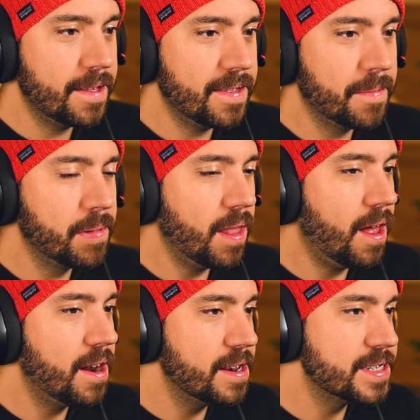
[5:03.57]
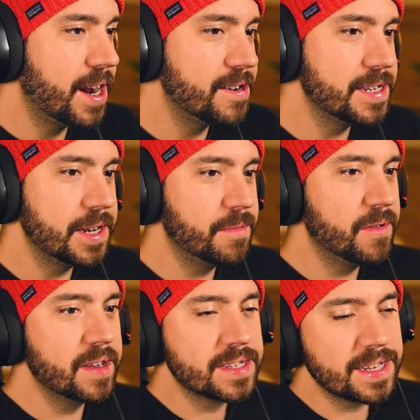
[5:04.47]
The blood in Tarantino
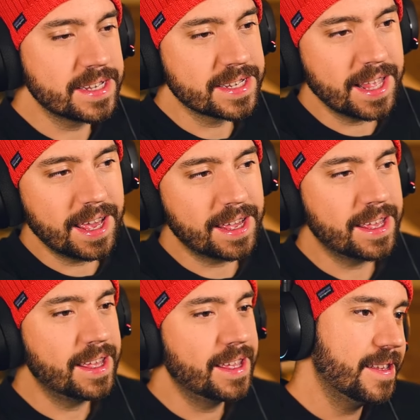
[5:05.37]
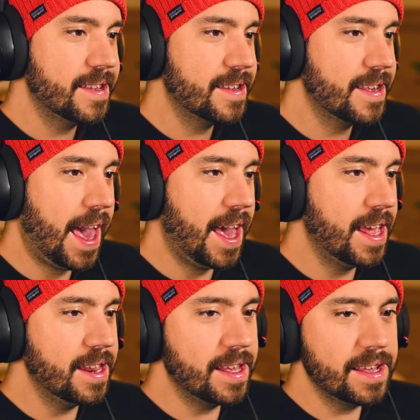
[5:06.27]
movies is like
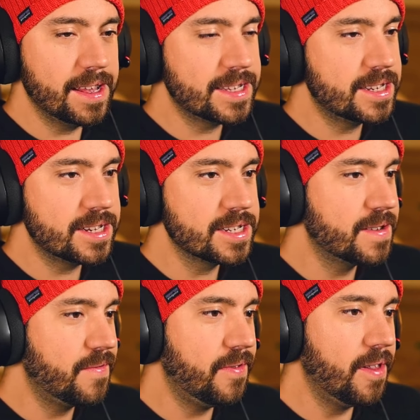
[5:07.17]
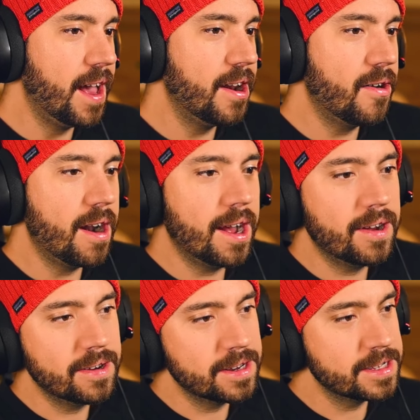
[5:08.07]
candy. It's just flying
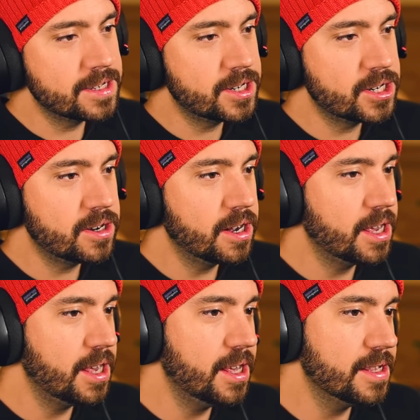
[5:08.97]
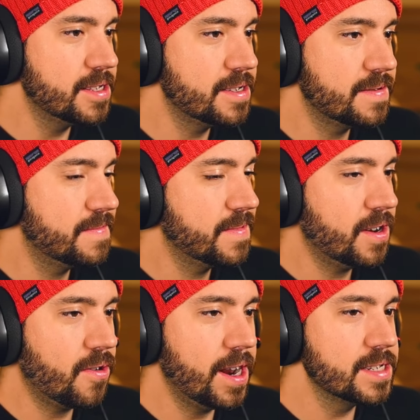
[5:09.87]
around. It's chunky. It's
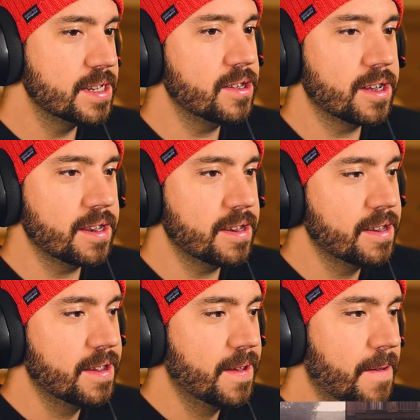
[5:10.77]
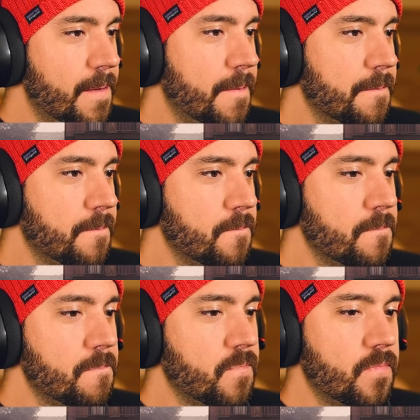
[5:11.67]
crazy looking.
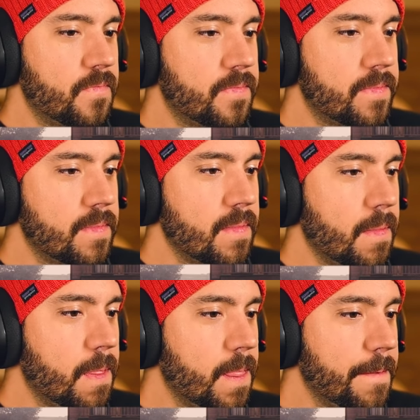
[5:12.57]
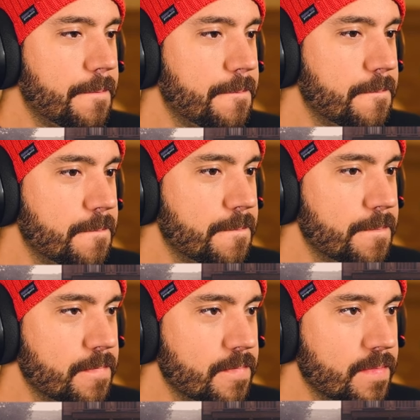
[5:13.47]

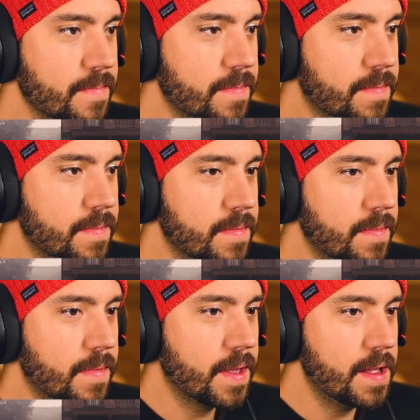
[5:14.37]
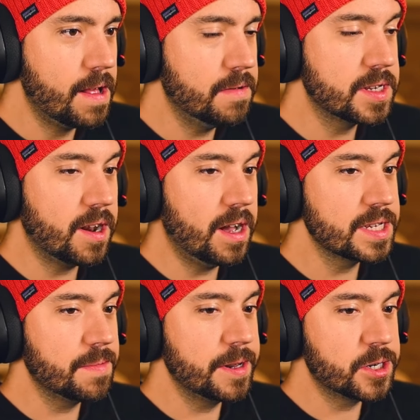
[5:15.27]
That was an
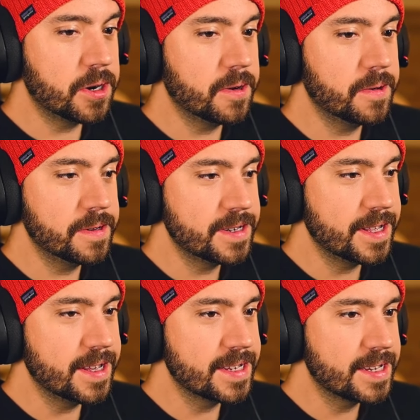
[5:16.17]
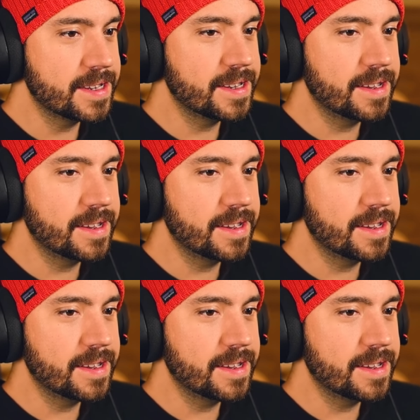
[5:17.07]
awesome intro to this.